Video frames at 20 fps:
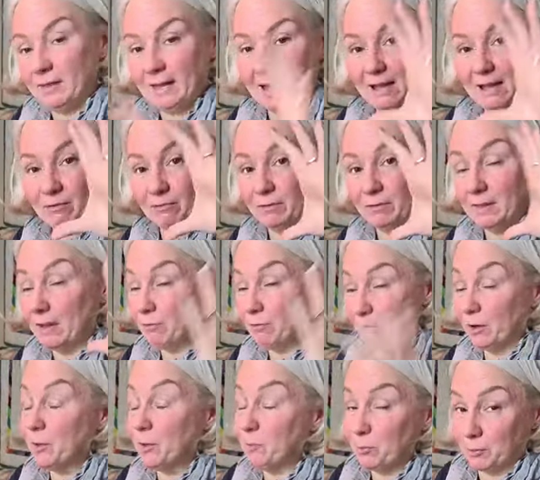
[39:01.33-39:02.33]
they're
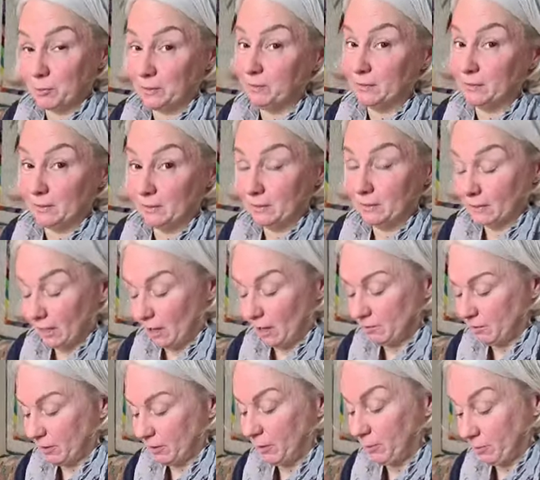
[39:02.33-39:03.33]
very pretty. They are
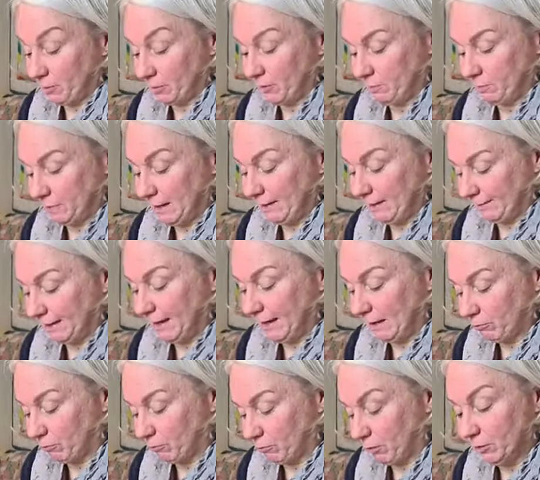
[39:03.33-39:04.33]
very pretty plants. I
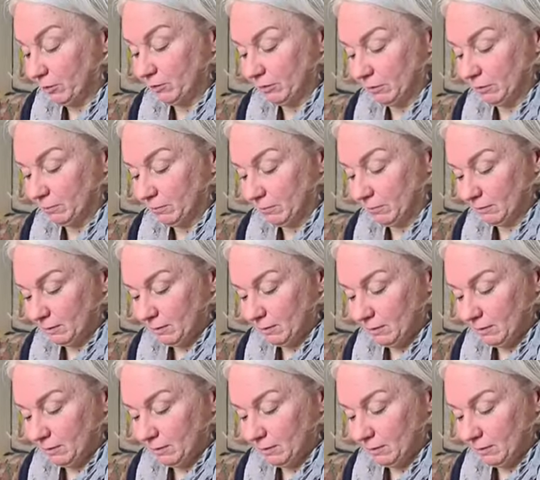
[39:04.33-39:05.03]
have grown them